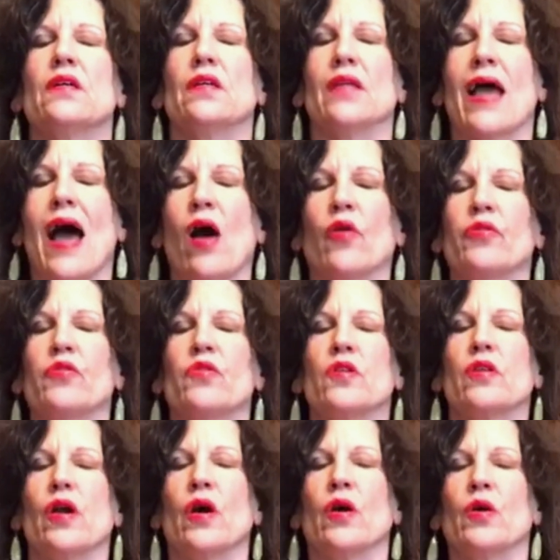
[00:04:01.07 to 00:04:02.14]
and out through the
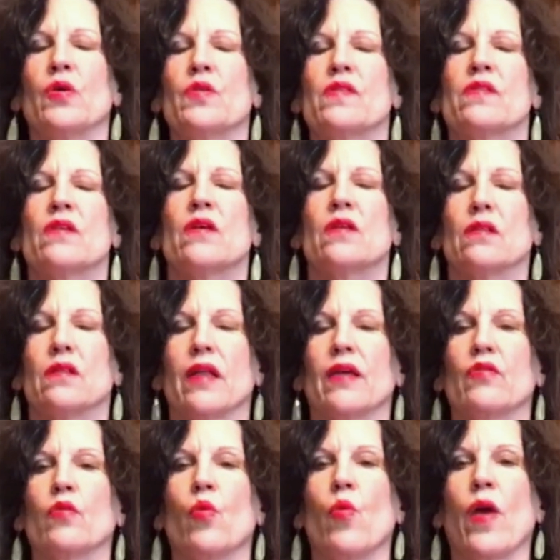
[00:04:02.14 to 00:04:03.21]
nose
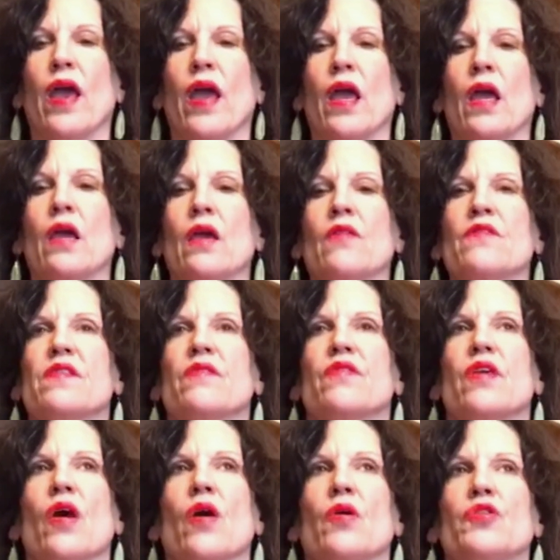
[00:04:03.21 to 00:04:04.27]
like the waves of
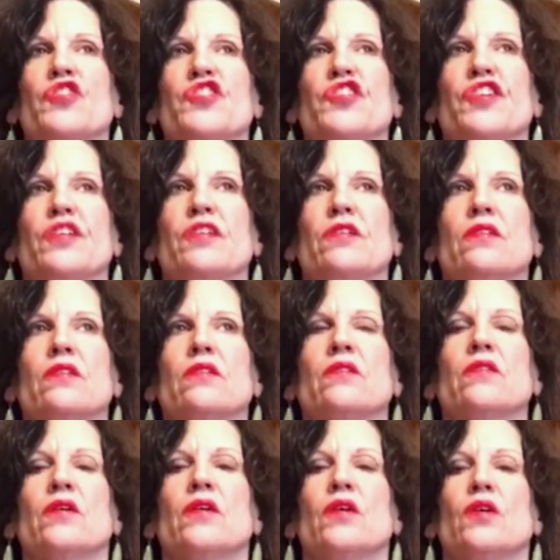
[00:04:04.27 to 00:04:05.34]
the ocean.
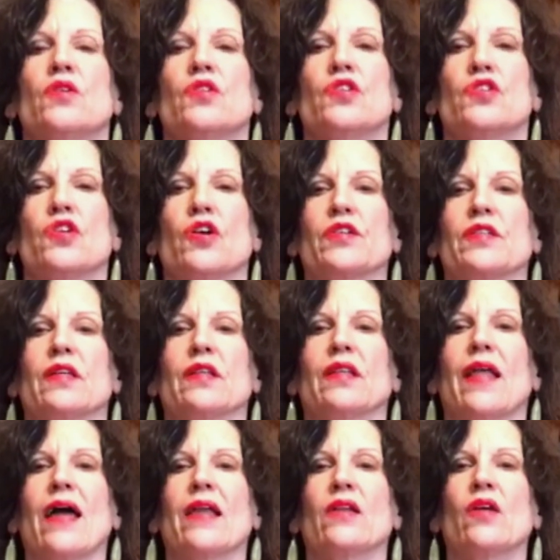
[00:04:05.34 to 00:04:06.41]
Start to
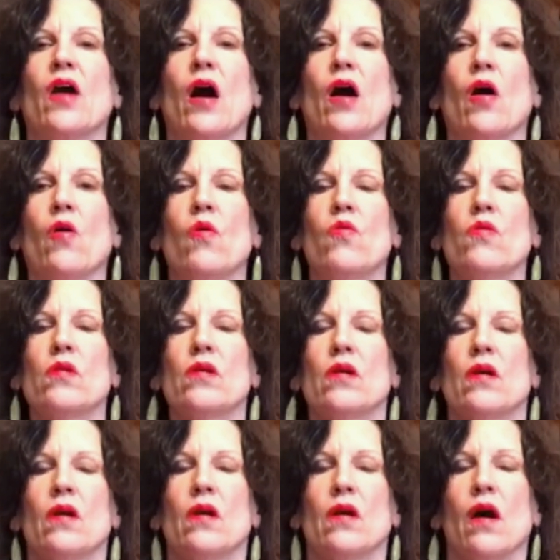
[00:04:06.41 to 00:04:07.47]
let go
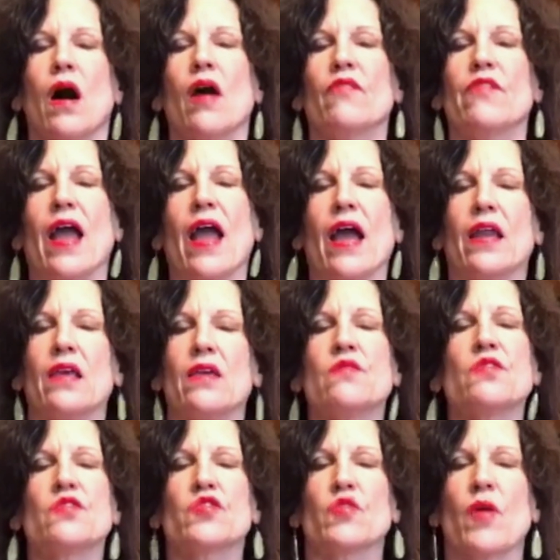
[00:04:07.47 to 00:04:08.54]
of any
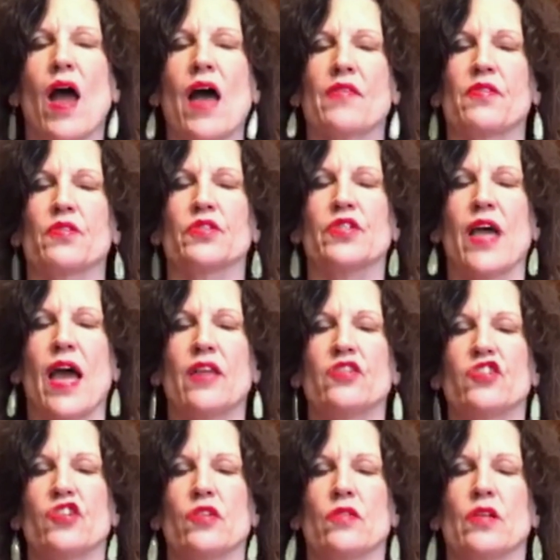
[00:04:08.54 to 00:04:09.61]
stress or
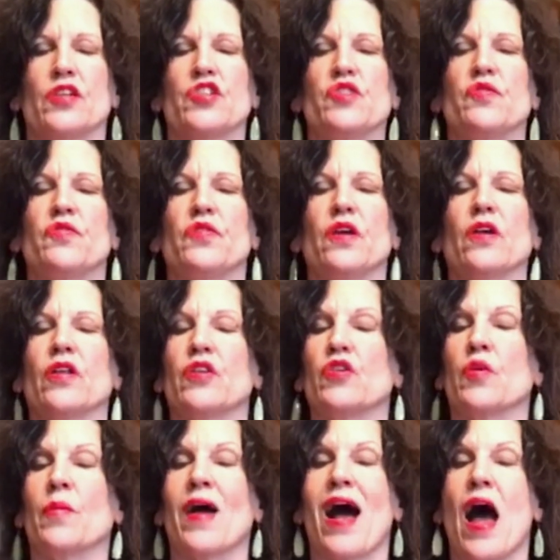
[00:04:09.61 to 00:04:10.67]
tension that you feel in
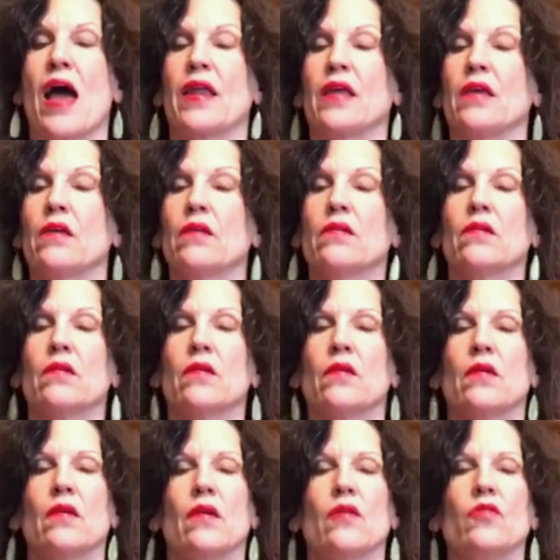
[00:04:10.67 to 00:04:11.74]
your body,
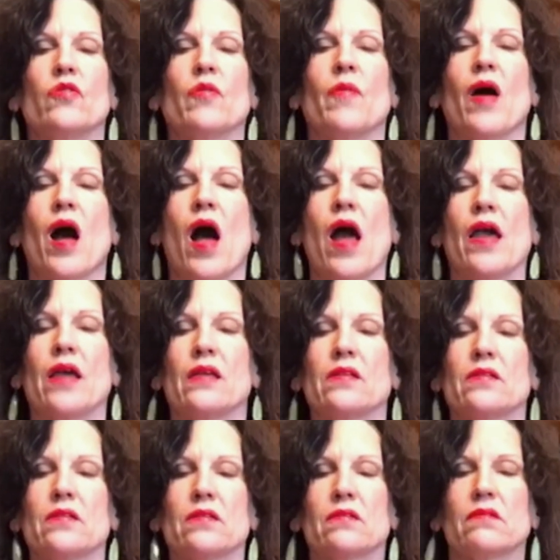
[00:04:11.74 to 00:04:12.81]
in your
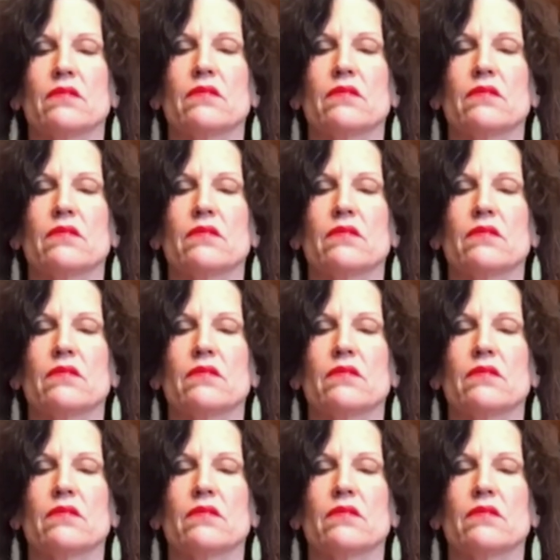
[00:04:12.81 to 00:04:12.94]
mind.